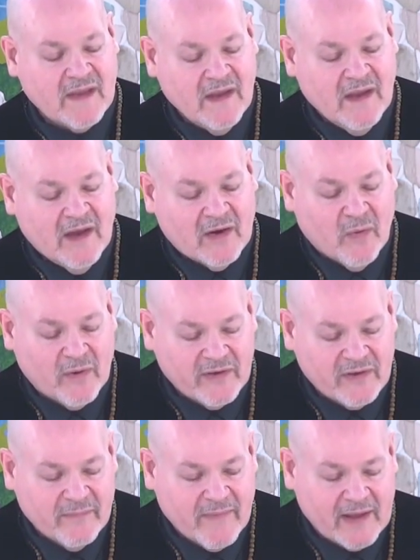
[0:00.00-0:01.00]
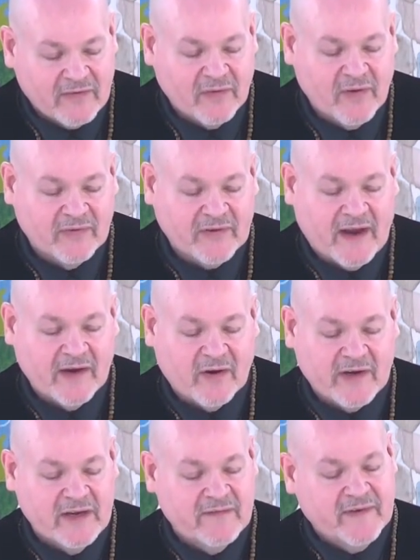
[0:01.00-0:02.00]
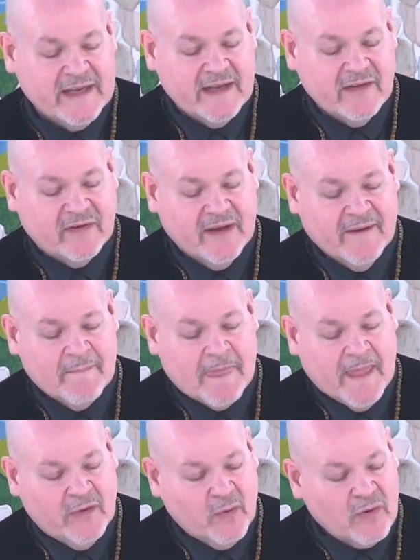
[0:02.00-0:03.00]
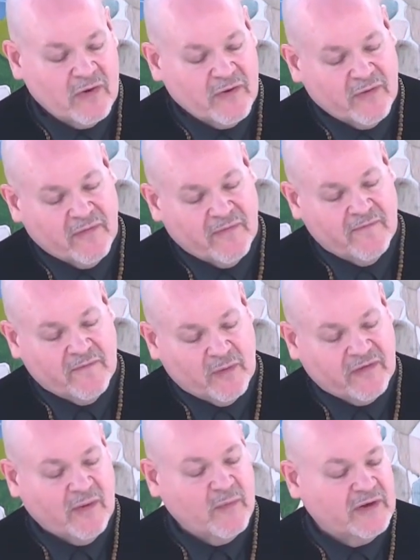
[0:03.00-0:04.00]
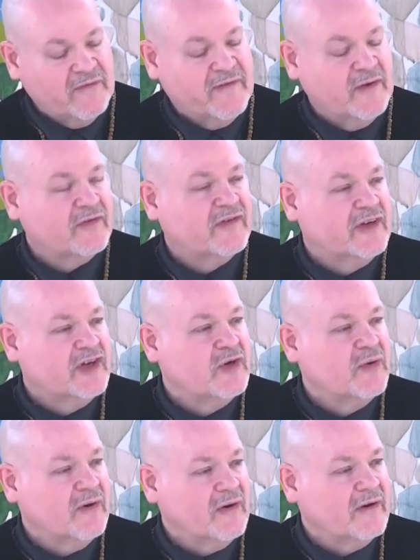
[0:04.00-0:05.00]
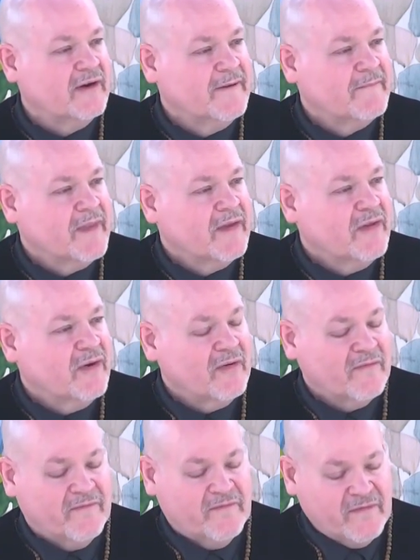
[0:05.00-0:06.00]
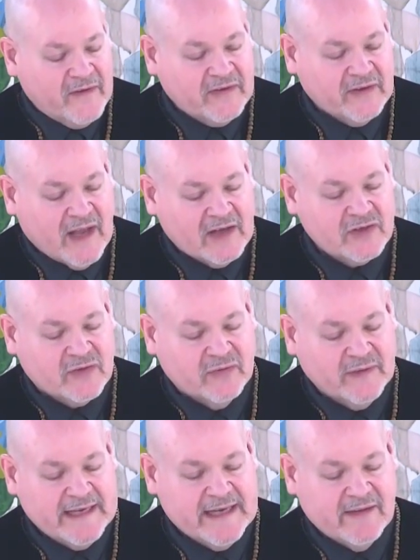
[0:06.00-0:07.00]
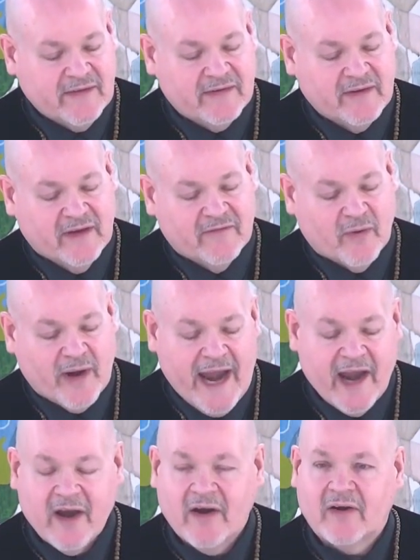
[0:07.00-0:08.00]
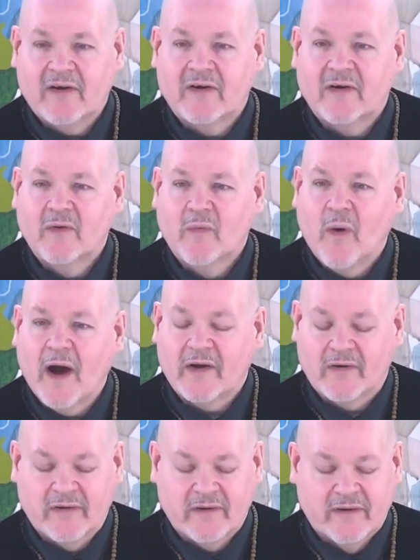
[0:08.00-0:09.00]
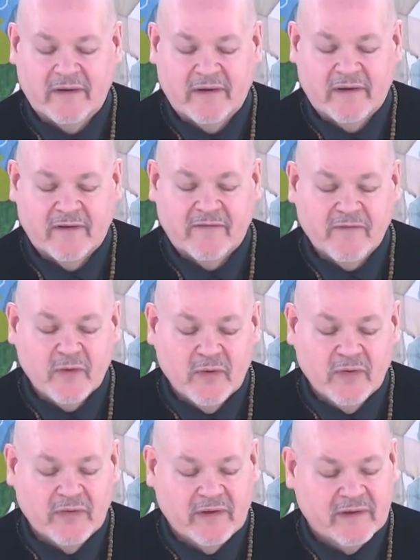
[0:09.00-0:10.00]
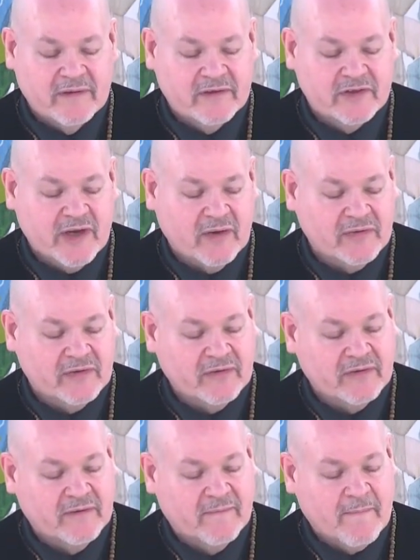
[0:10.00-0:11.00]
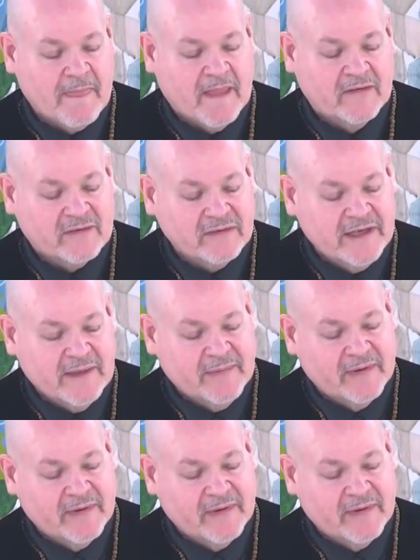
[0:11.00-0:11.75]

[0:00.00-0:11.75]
According to Maslow's hierarchy of needs, in order for someone to feel secure, their physiological needs for air, water, food, shelter, sleep,